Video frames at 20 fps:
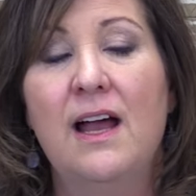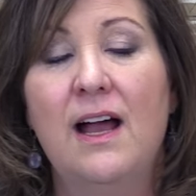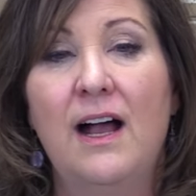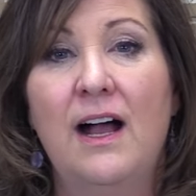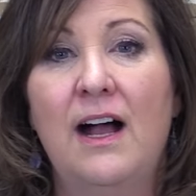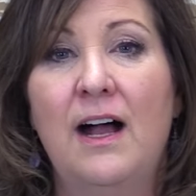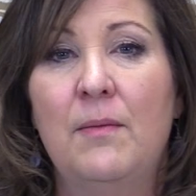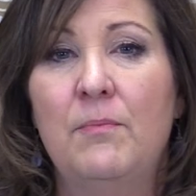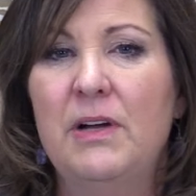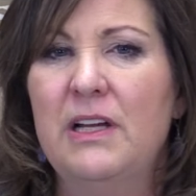
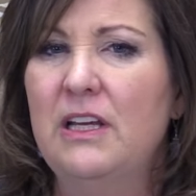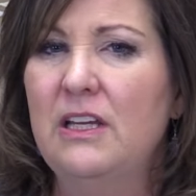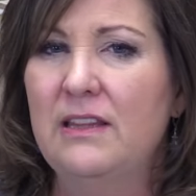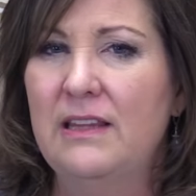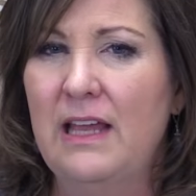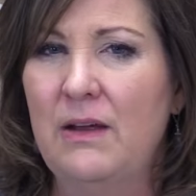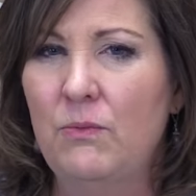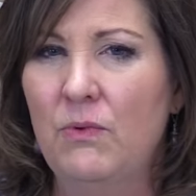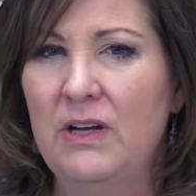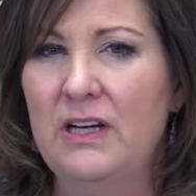But
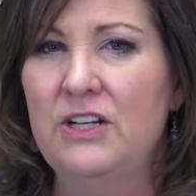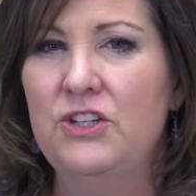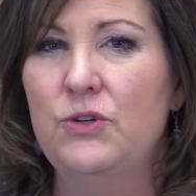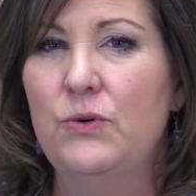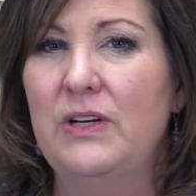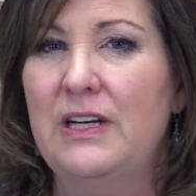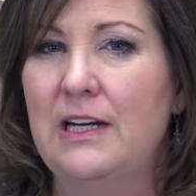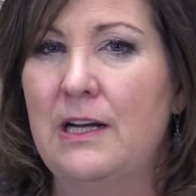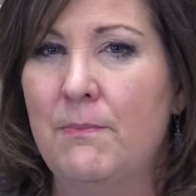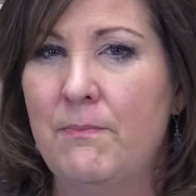they want to
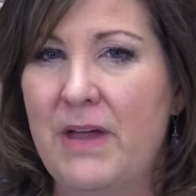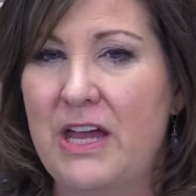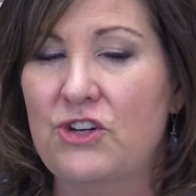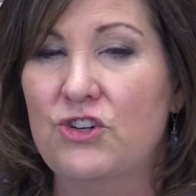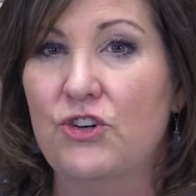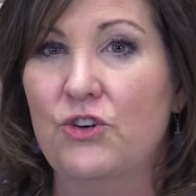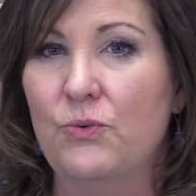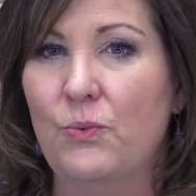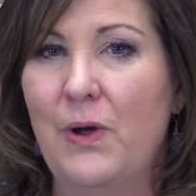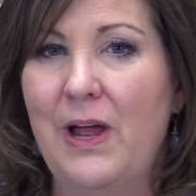do it in a
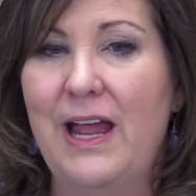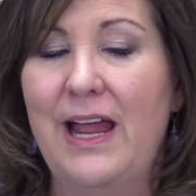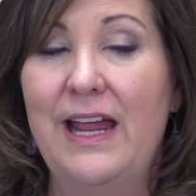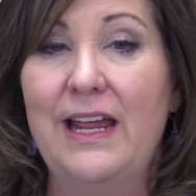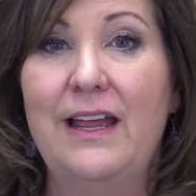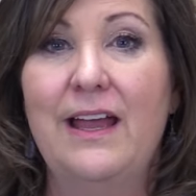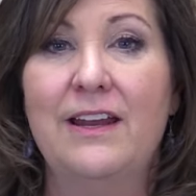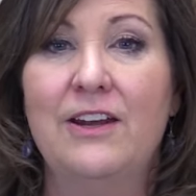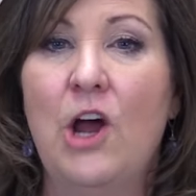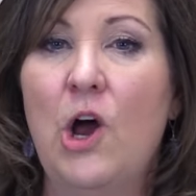measured
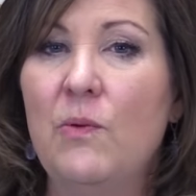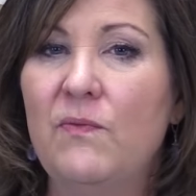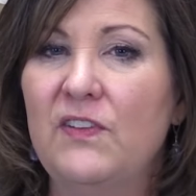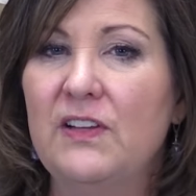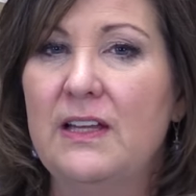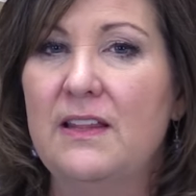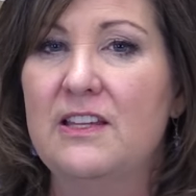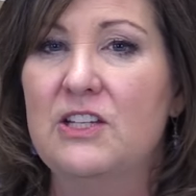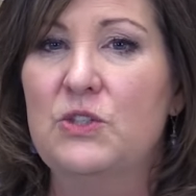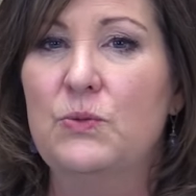way, and
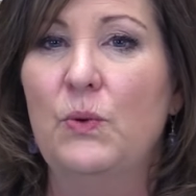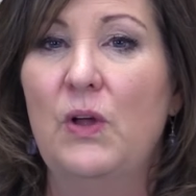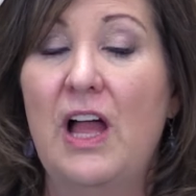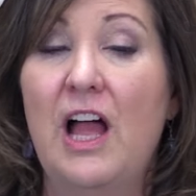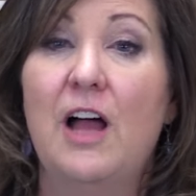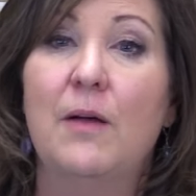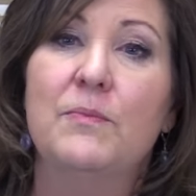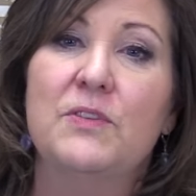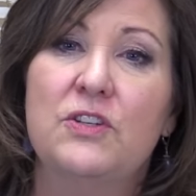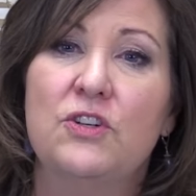hopefully this will
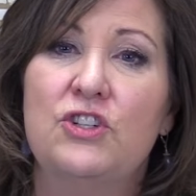help.